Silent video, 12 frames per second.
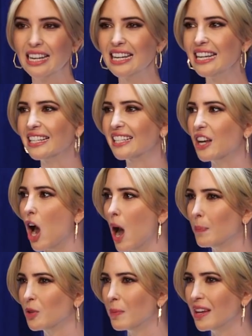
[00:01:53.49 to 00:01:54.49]
He is an
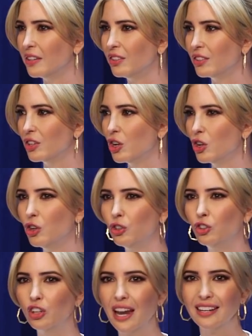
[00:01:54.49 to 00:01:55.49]
optimist who
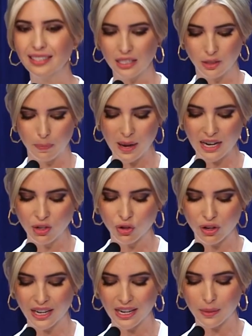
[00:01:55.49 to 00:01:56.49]
chases big
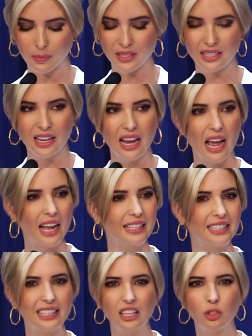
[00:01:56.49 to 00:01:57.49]
dreams and
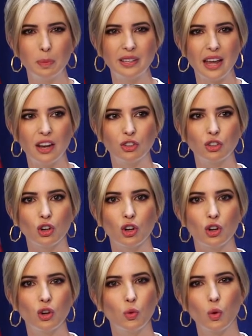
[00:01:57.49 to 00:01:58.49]
sees
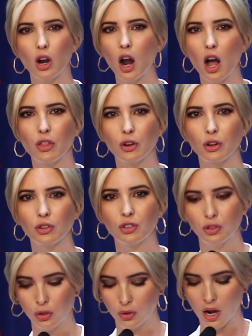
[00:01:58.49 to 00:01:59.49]
potential where others
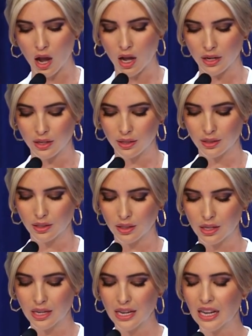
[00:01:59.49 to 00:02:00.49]
do not.
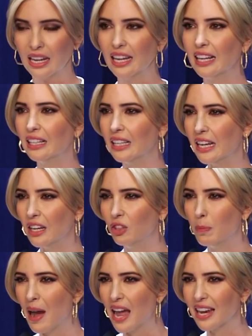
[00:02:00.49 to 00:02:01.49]
He leads
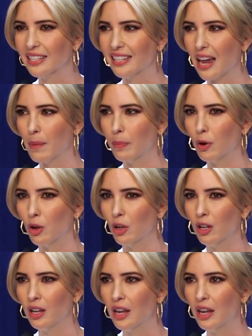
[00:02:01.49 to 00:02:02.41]
by example